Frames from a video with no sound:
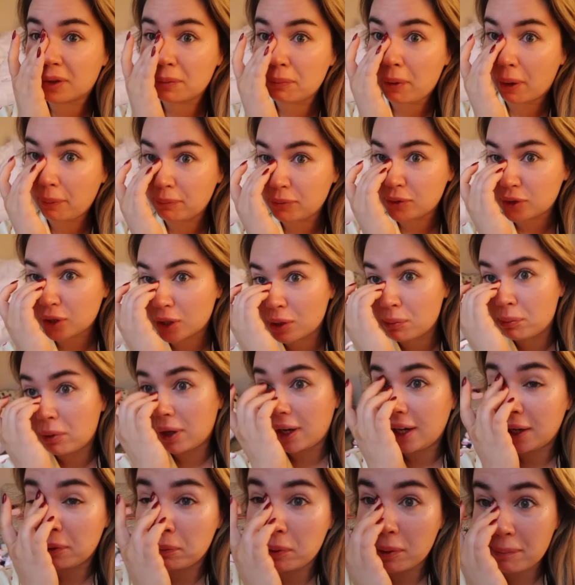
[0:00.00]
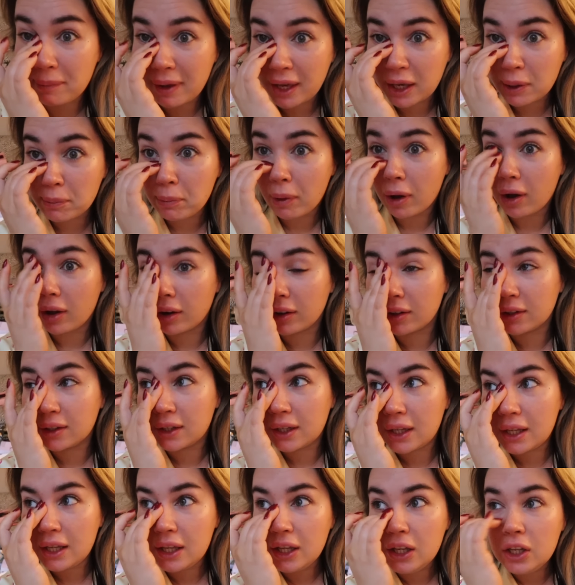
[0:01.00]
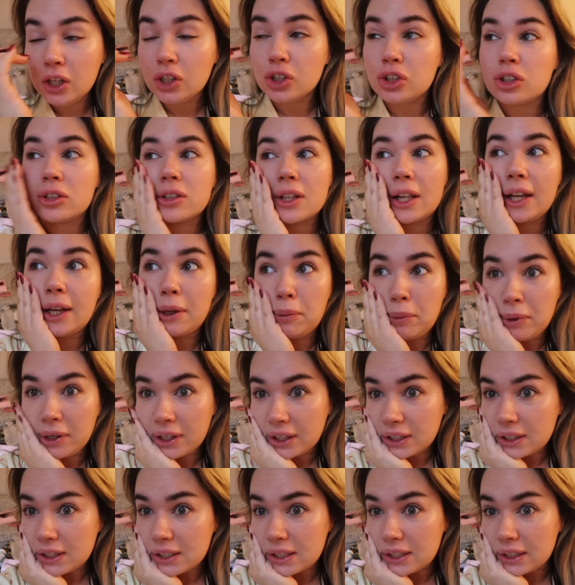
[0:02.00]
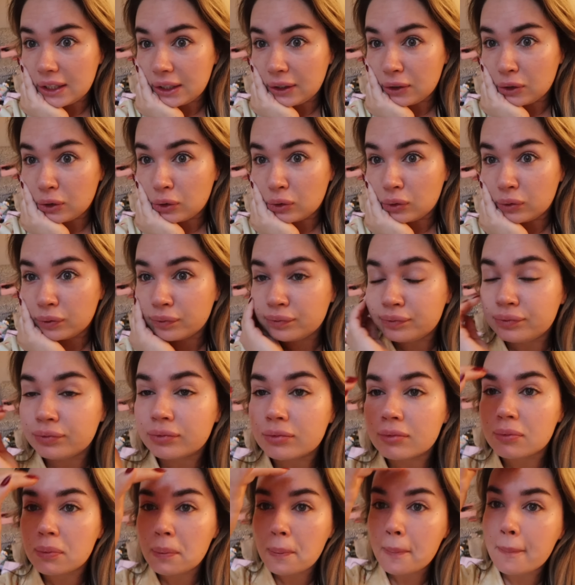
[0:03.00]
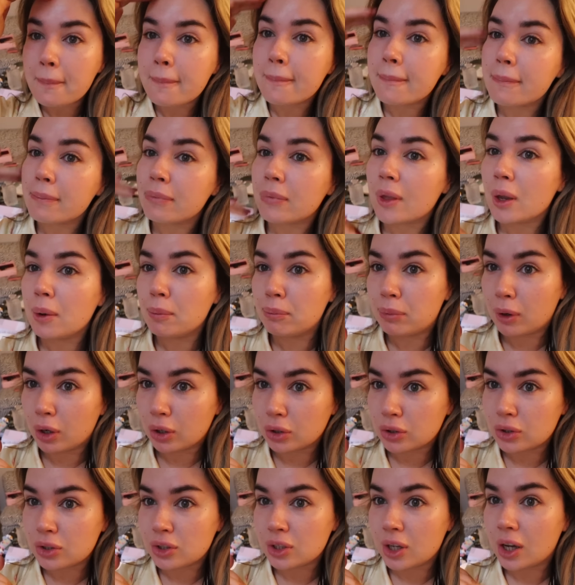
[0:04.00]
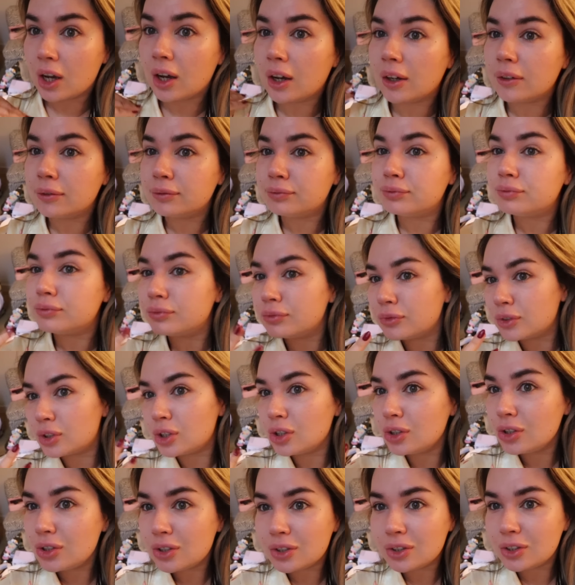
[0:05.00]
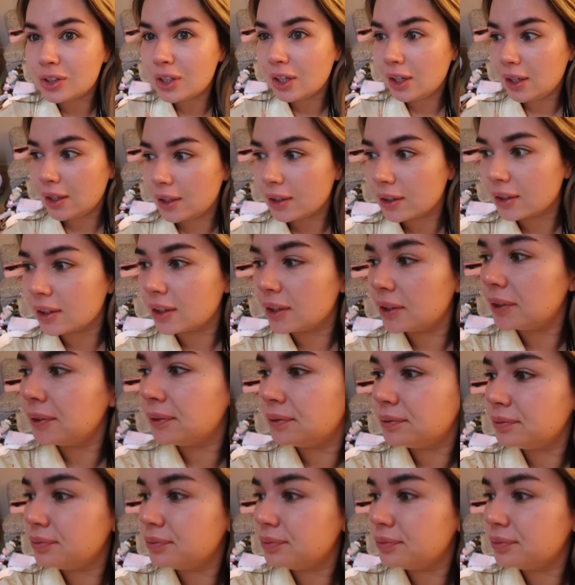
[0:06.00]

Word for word: But I'm just going to put a little bit of makeup on, just a little bit of conceal, bronzer, just to look